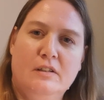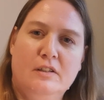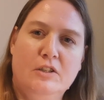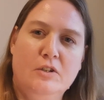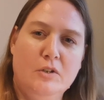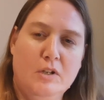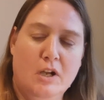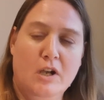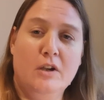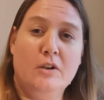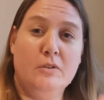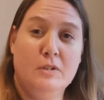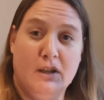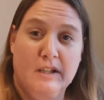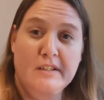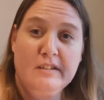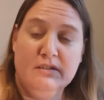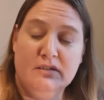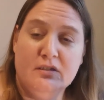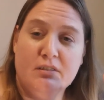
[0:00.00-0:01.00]
you own
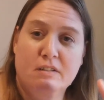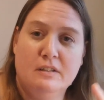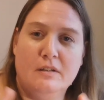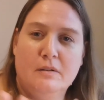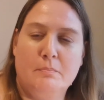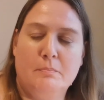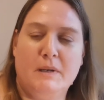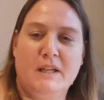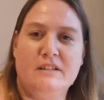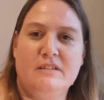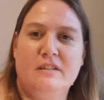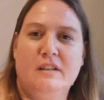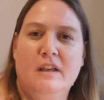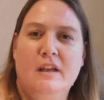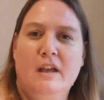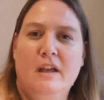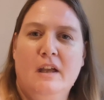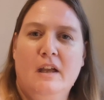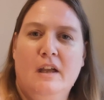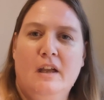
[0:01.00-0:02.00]
it, but
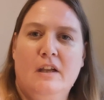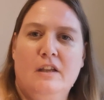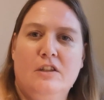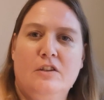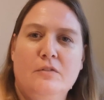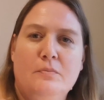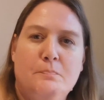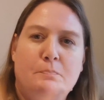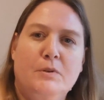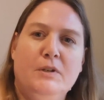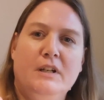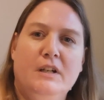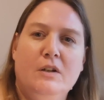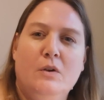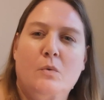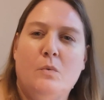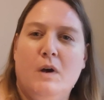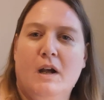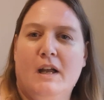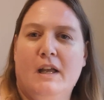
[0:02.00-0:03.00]
you've put it
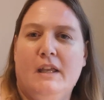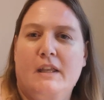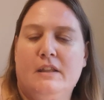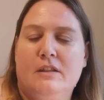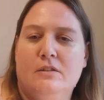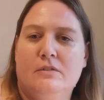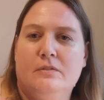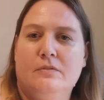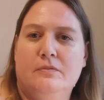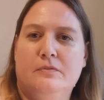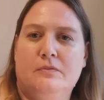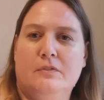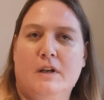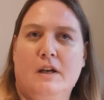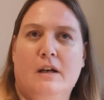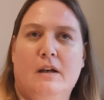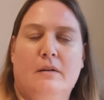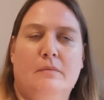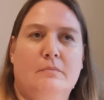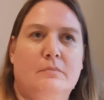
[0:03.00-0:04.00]
away, you've
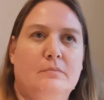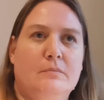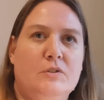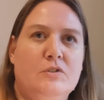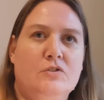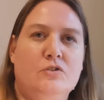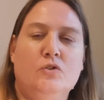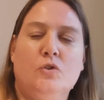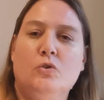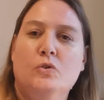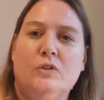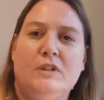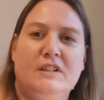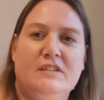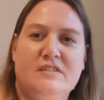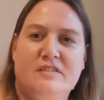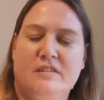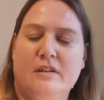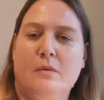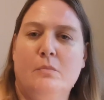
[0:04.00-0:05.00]
stored
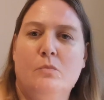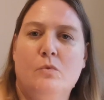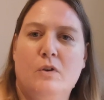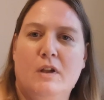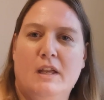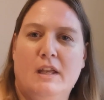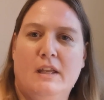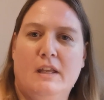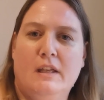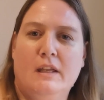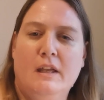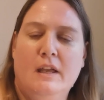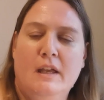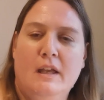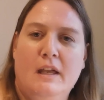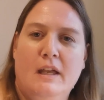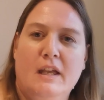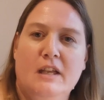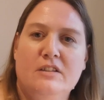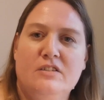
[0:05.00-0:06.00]
it somewhere.
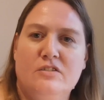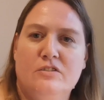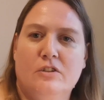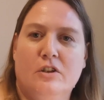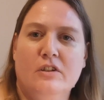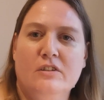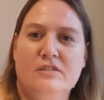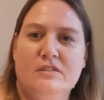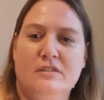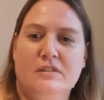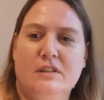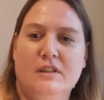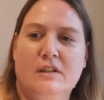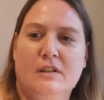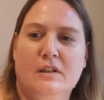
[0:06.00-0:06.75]
It's not